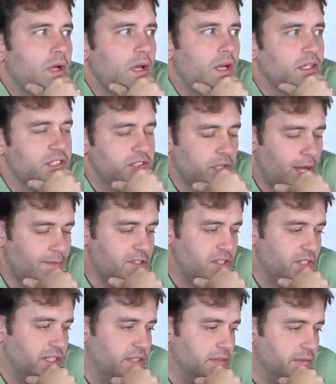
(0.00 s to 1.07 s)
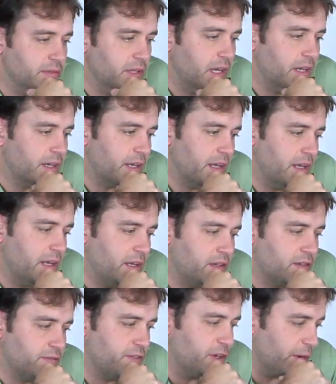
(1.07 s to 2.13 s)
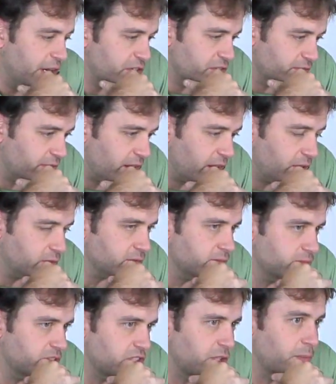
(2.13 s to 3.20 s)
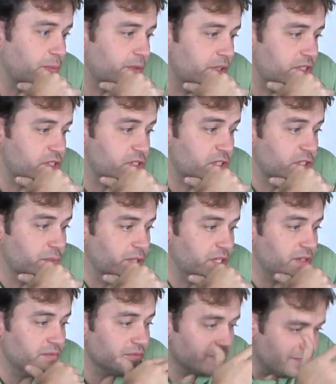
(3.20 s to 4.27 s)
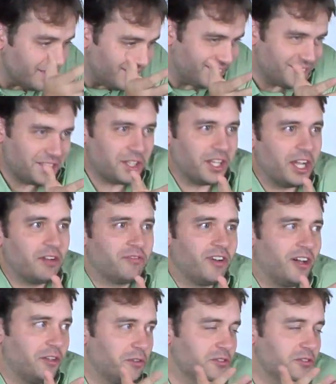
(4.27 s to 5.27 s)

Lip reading: It's obviously not a configuration file, so this is going to be a layout file.